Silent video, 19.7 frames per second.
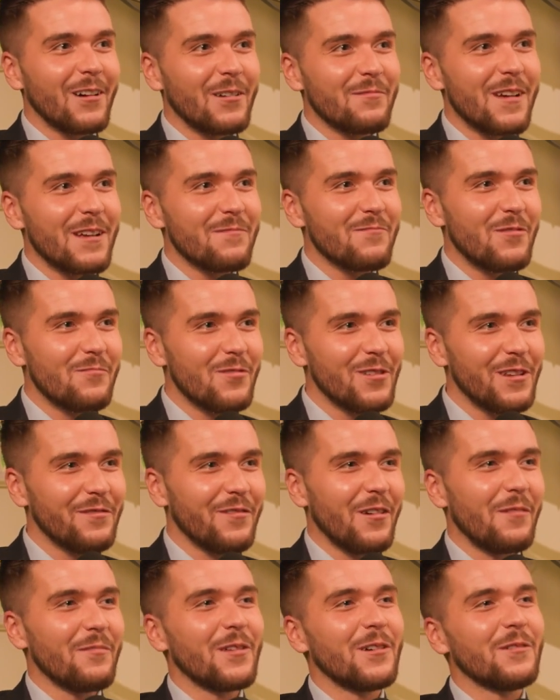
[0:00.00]
I can make more money
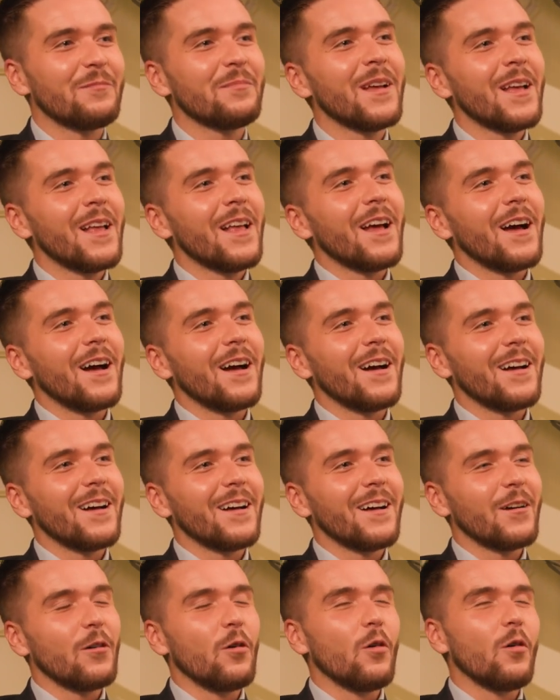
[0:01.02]
from them,
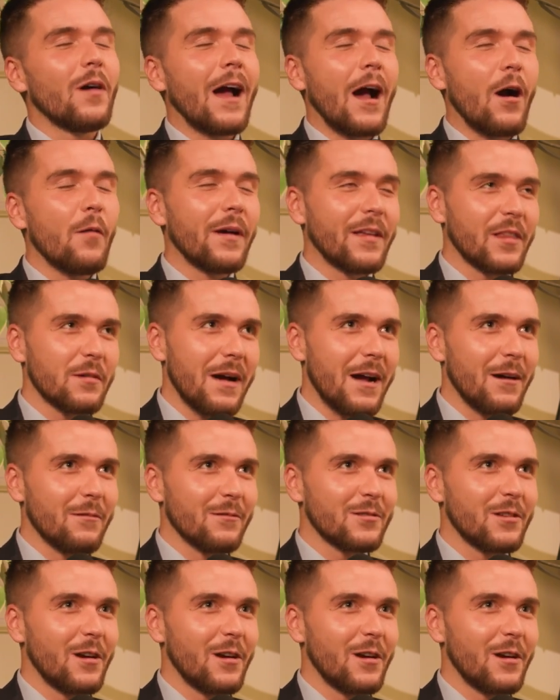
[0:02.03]
or helping them out.